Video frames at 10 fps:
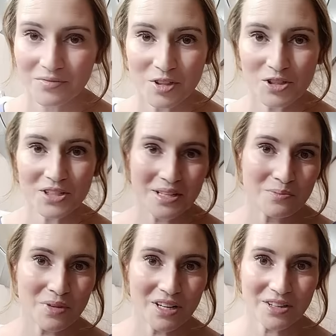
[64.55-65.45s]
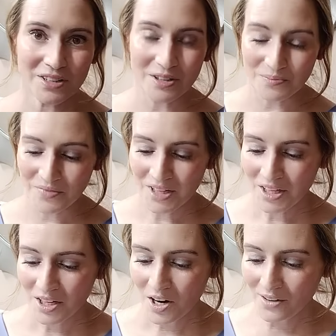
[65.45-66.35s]
Your skin barrier.
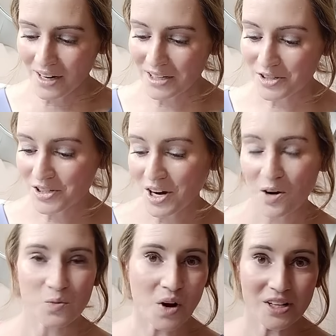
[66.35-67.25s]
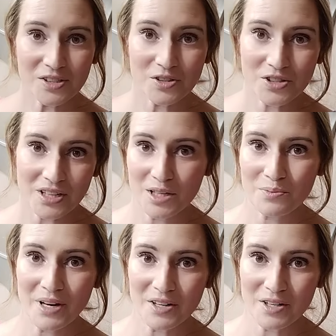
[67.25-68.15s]
Okay, so what is your skin
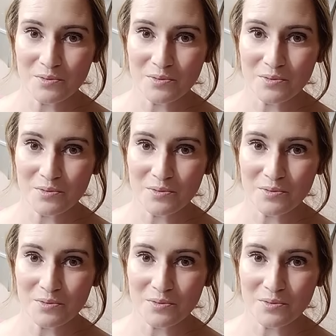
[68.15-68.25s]
barrier?